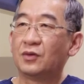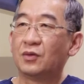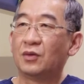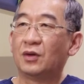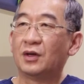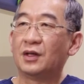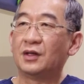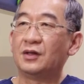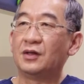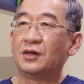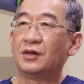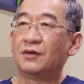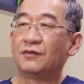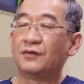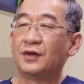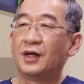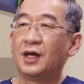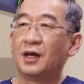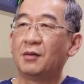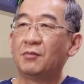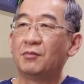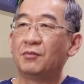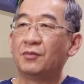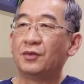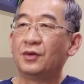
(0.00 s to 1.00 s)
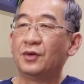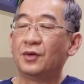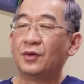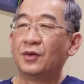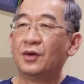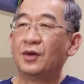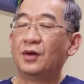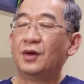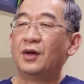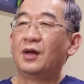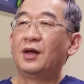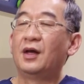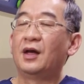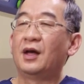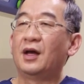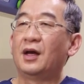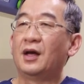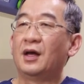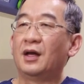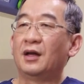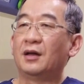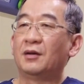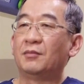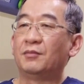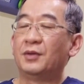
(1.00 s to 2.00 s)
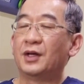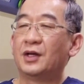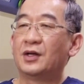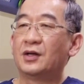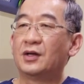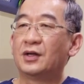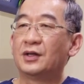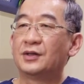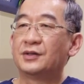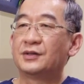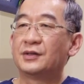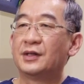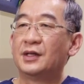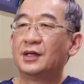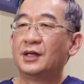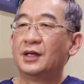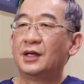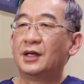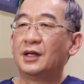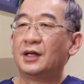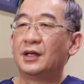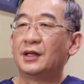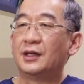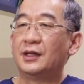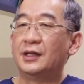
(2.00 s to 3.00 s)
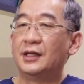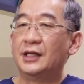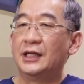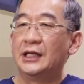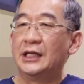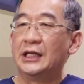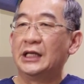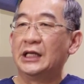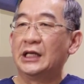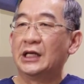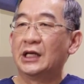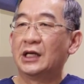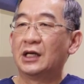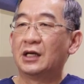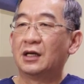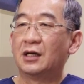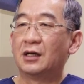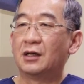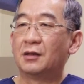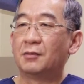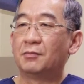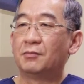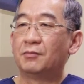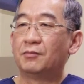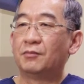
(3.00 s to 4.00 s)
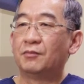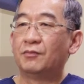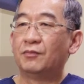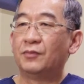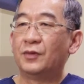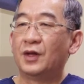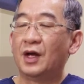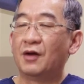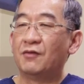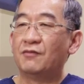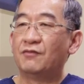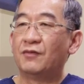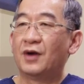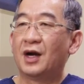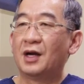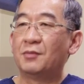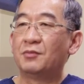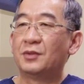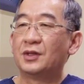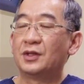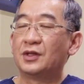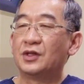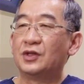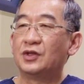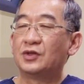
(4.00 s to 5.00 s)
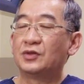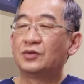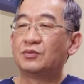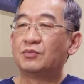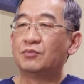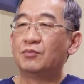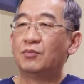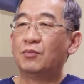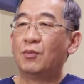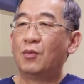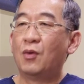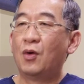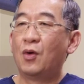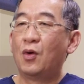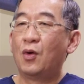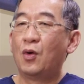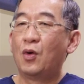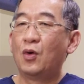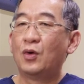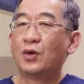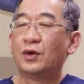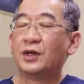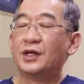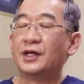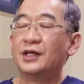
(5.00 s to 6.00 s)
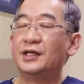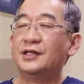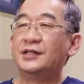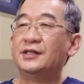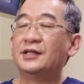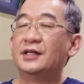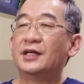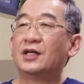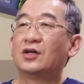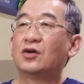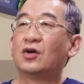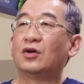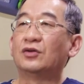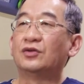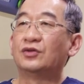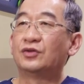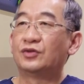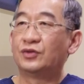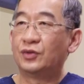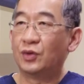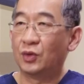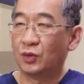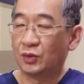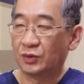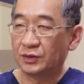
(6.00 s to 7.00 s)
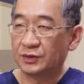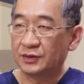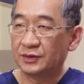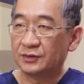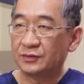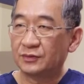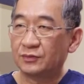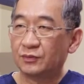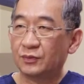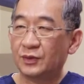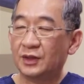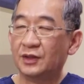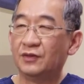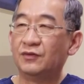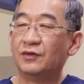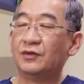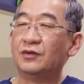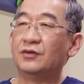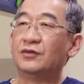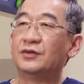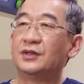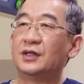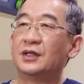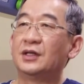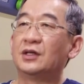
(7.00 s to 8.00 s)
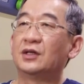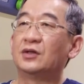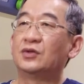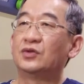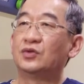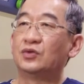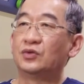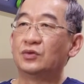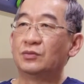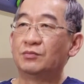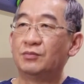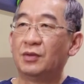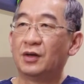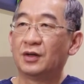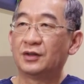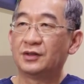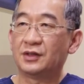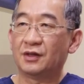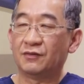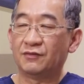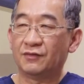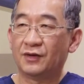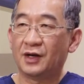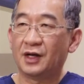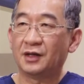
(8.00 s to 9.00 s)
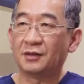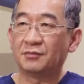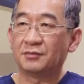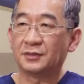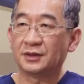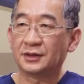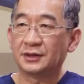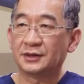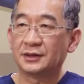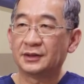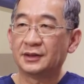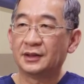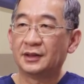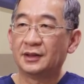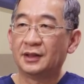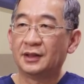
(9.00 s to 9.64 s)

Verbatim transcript: quality of the embryo and because the uh, environment is more easily controlled with using a shoebox environment.